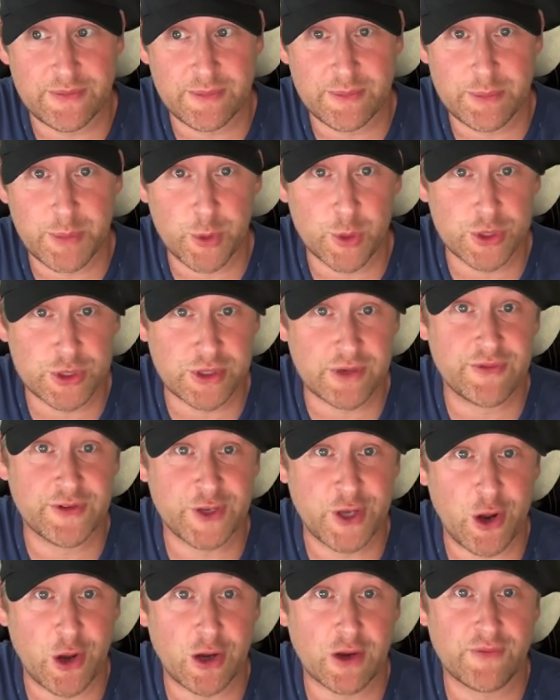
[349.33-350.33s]
portrait
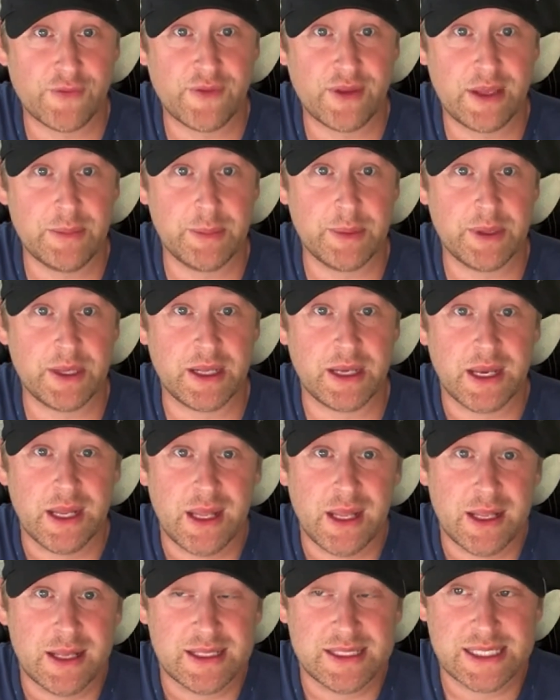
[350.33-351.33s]
photography, but
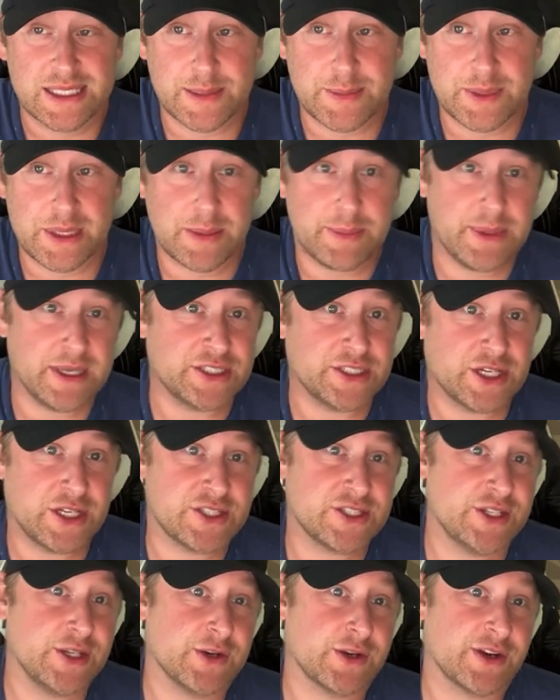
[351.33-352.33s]
some of the best
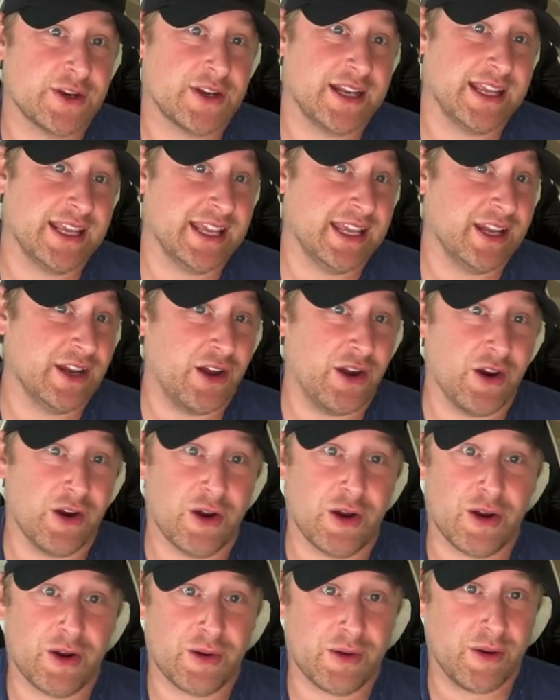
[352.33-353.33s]
shots you're going to get
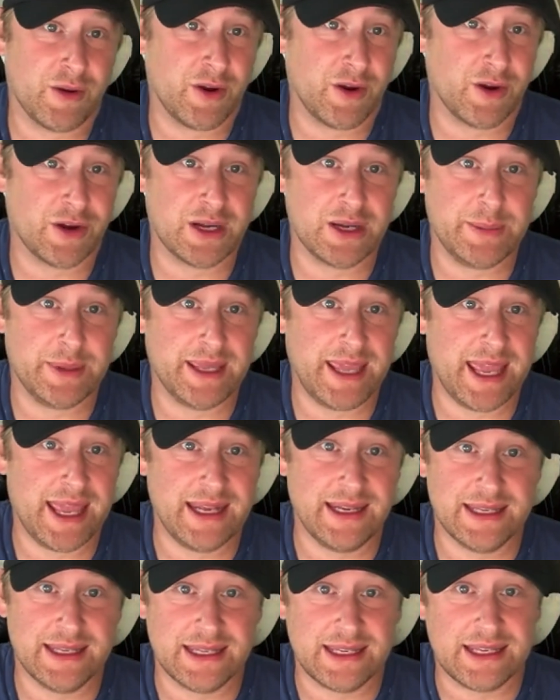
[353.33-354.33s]
are going to be
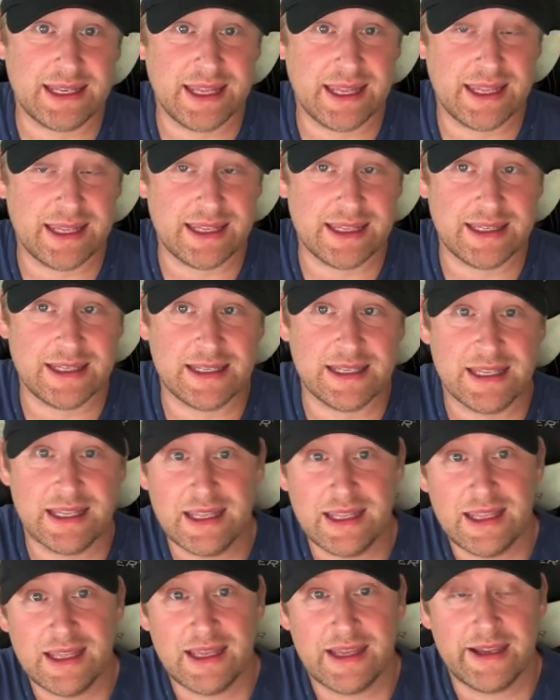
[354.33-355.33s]
candid. And
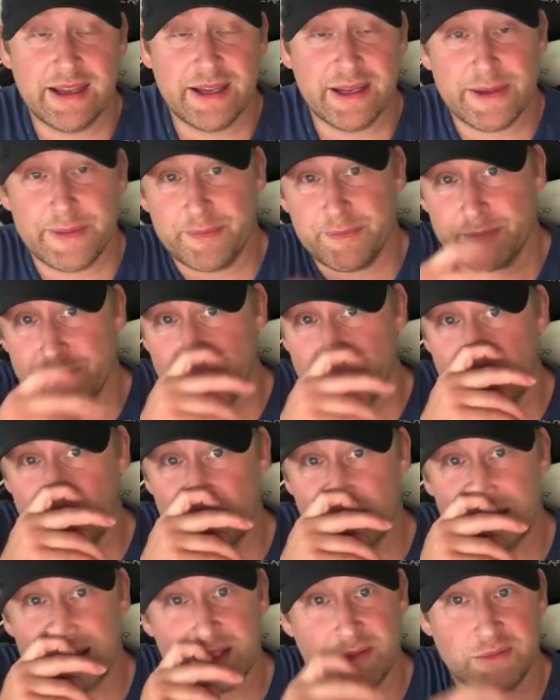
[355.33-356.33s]

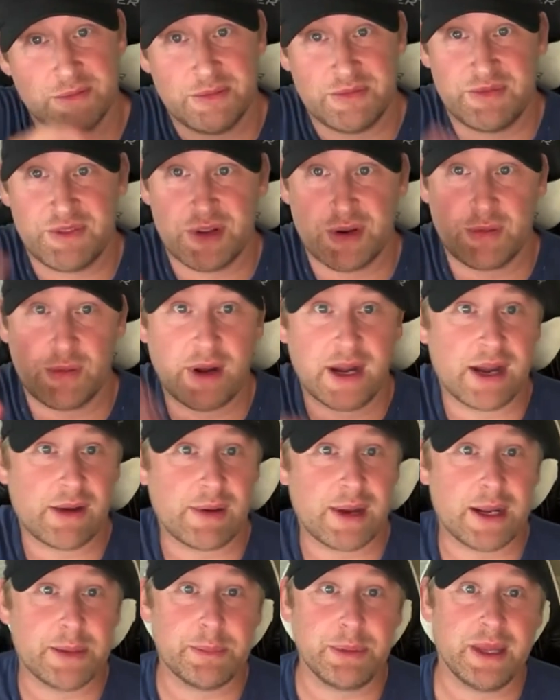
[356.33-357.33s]
if they're running
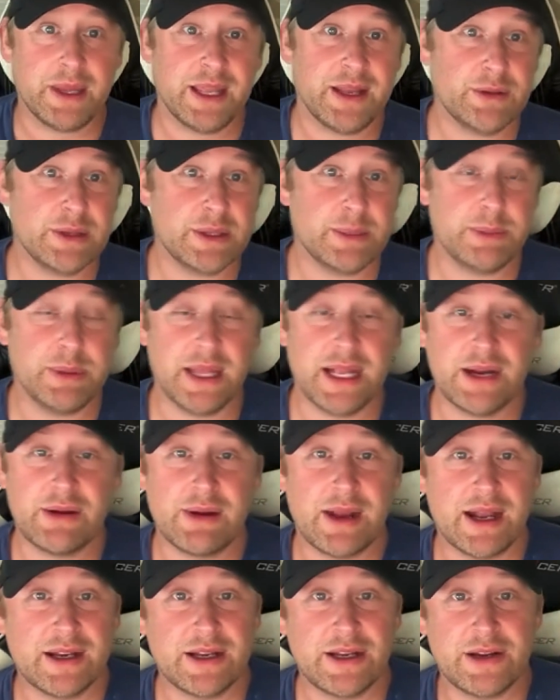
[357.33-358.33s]
around playing on the
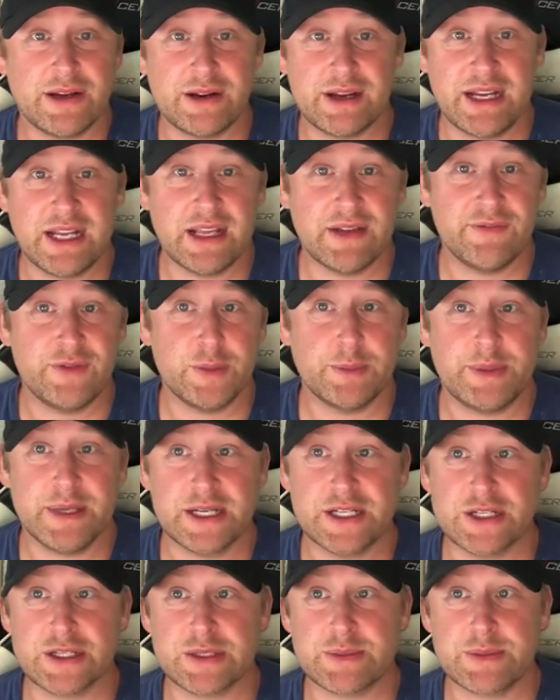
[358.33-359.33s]
playground and you're getting a few
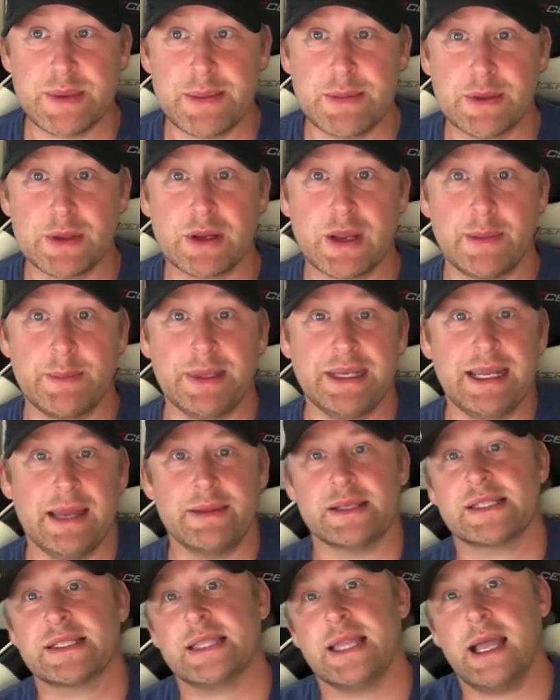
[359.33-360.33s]
pictures, maybe they're coming down
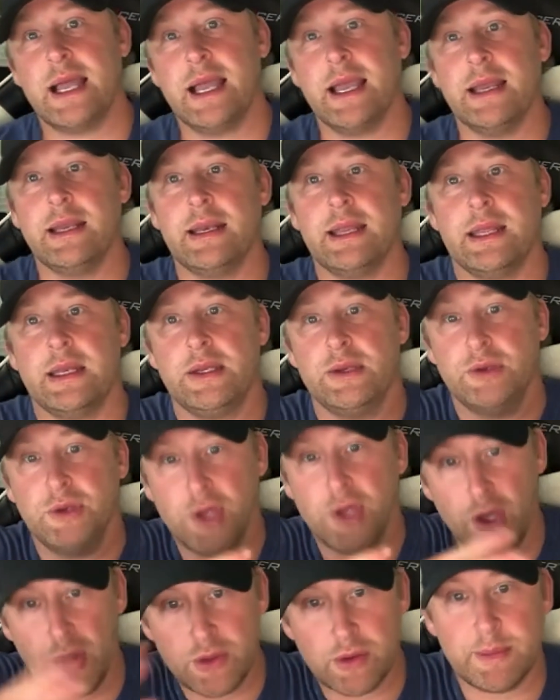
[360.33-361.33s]
a slide and
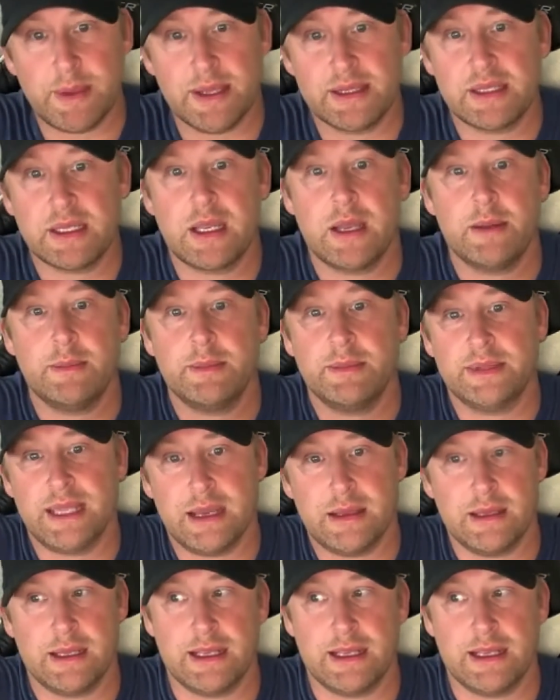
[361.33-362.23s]
they're about to come down